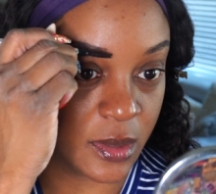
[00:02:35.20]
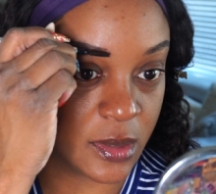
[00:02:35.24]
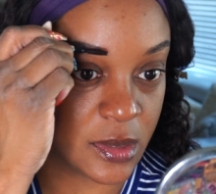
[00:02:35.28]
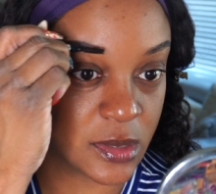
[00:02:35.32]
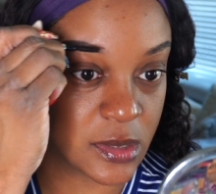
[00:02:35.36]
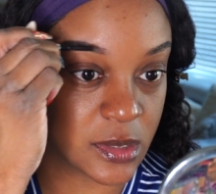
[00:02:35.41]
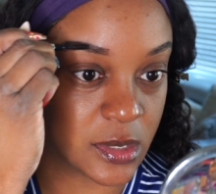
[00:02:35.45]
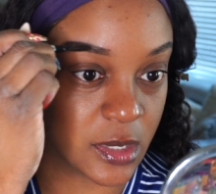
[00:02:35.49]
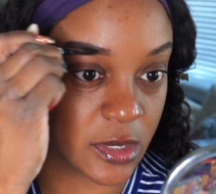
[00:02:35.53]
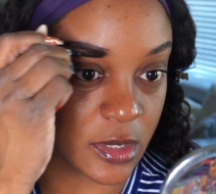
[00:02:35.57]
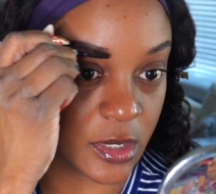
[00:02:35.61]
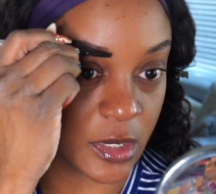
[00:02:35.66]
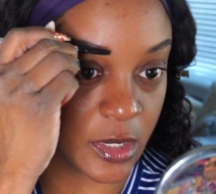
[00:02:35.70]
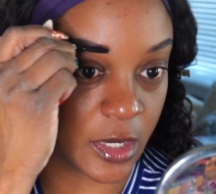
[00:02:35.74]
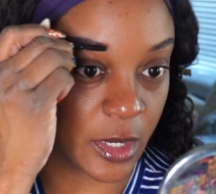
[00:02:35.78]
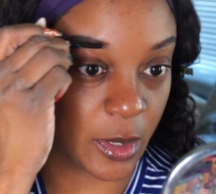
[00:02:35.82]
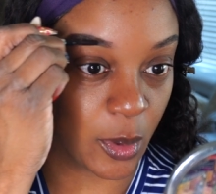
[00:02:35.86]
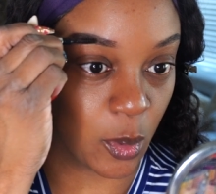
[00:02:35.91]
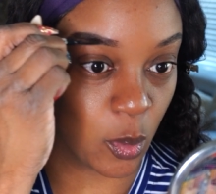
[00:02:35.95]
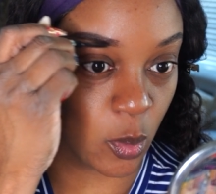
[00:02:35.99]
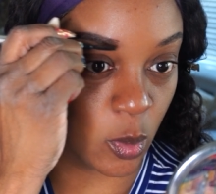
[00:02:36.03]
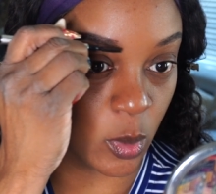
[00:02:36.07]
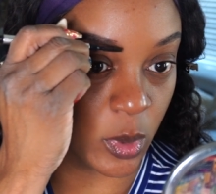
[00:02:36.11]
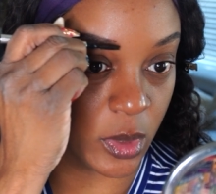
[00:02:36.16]
It's nothing like
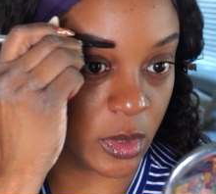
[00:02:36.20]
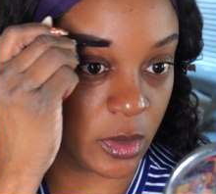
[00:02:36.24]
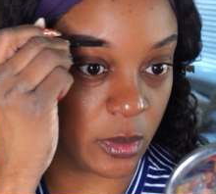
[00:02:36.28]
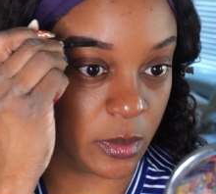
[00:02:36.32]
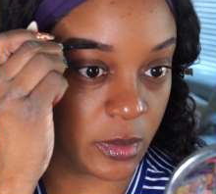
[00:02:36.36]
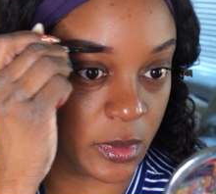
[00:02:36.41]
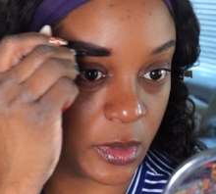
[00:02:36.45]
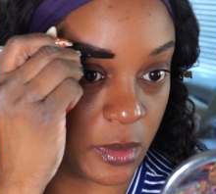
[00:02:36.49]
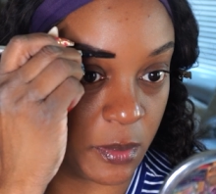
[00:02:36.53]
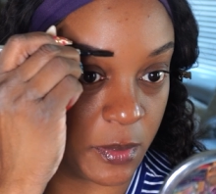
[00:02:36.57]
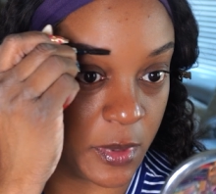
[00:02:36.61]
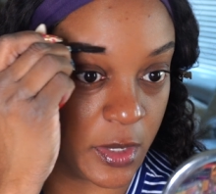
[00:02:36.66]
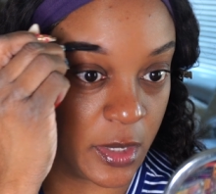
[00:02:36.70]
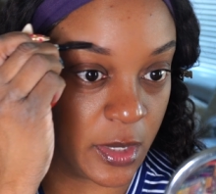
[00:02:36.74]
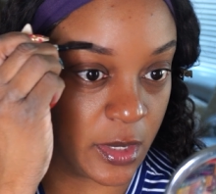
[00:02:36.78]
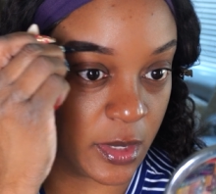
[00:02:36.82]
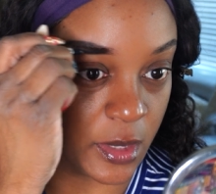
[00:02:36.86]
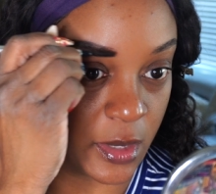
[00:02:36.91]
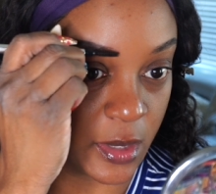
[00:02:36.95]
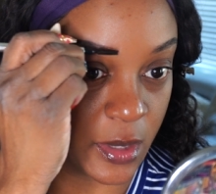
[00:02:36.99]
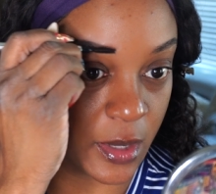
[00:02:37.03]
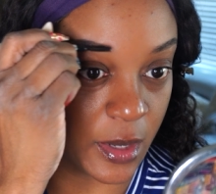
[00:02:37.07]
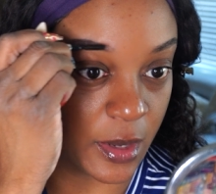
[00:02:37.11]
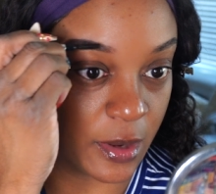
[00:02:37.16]
really, really
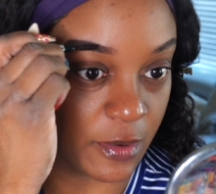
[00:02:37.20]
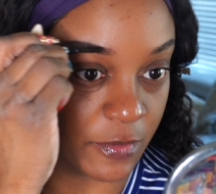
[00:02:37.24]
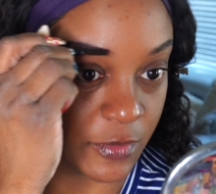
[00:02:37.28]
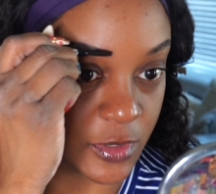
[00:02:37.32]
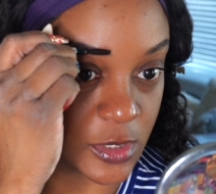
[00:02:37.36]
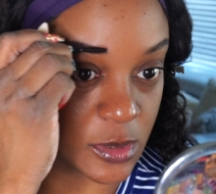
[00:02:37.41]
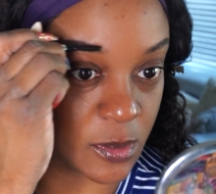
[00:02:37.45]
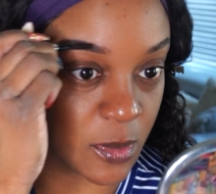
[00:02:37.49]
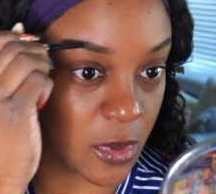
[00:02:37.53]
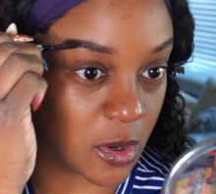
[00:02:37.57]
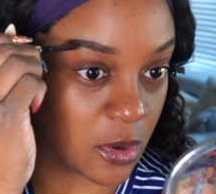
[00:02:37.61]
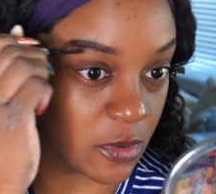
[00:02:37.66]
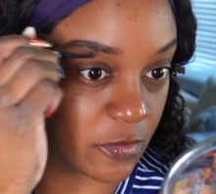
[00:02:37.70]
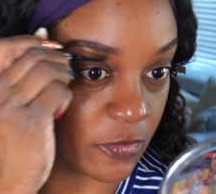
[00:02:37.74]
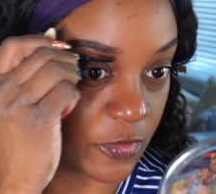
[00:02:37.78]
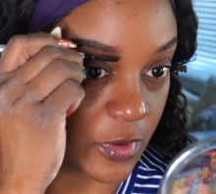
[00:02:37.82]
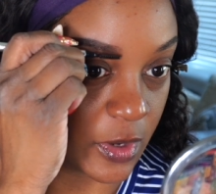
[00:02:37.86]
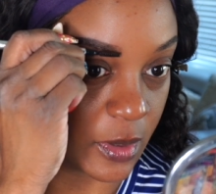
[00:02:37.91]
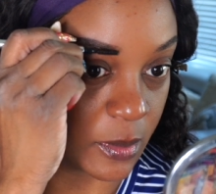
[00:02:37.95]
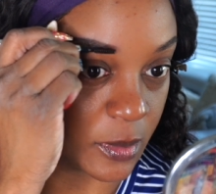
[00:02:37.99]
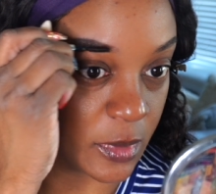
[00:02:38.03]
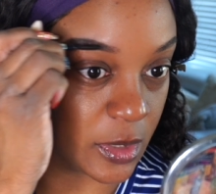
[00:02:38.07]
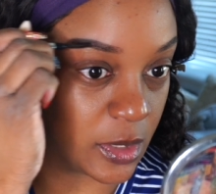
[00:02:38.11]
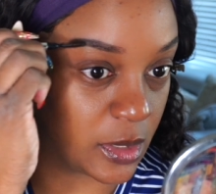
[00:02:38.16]
big. I have a small
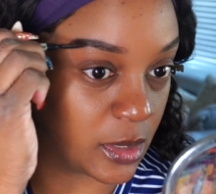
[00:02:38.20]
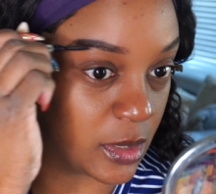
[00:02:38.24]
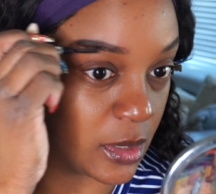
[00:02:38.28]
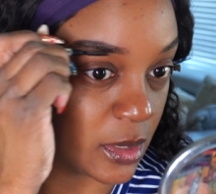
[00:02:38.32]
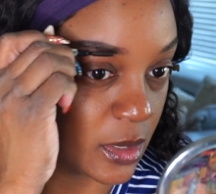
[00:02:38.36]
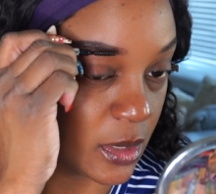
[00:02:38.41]
family.